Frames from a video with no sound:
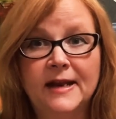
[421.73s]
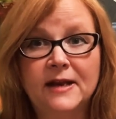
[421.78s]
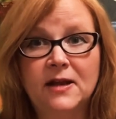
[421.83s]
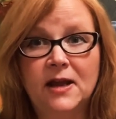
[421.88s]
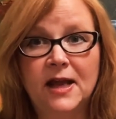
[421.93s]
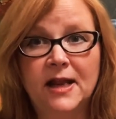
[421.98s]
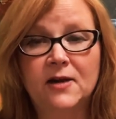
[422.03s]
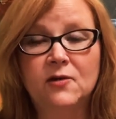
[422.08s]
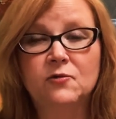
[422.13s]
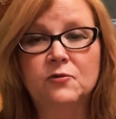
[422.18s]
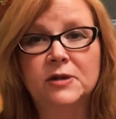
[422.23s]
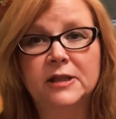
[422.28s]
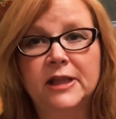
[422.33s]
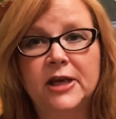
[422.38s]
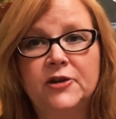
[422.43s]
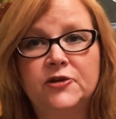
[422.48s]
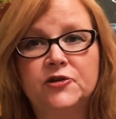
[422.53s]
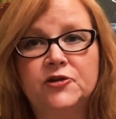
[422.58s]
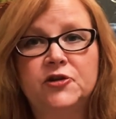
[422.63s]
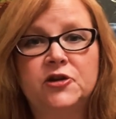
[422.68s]
in a
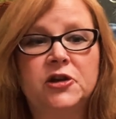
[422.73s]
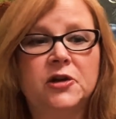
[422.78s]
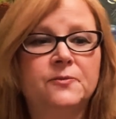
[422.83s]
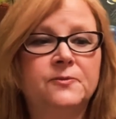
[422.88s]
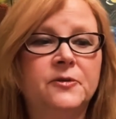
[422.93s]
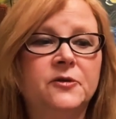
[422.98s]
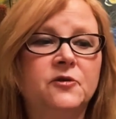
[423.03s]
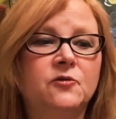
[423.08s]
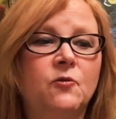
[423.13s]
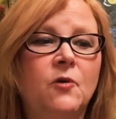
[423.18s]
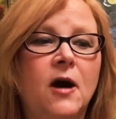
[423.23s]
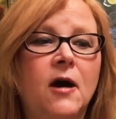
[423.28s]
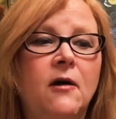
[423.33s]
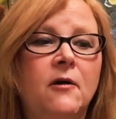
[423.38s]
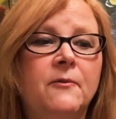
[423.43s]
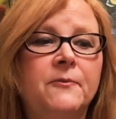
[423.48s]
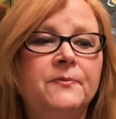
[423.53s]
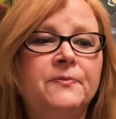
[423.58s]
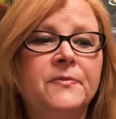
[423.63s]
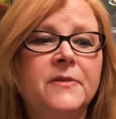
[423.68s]
relationship as
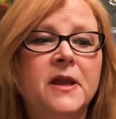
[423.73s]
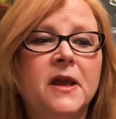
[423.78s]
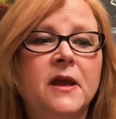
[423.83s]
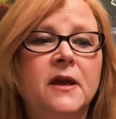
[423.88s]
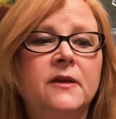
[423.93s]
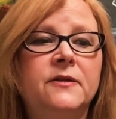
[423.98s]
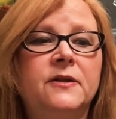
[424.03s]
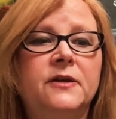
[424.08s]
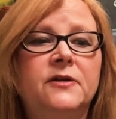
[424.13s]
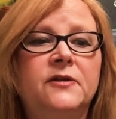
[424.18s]
well. The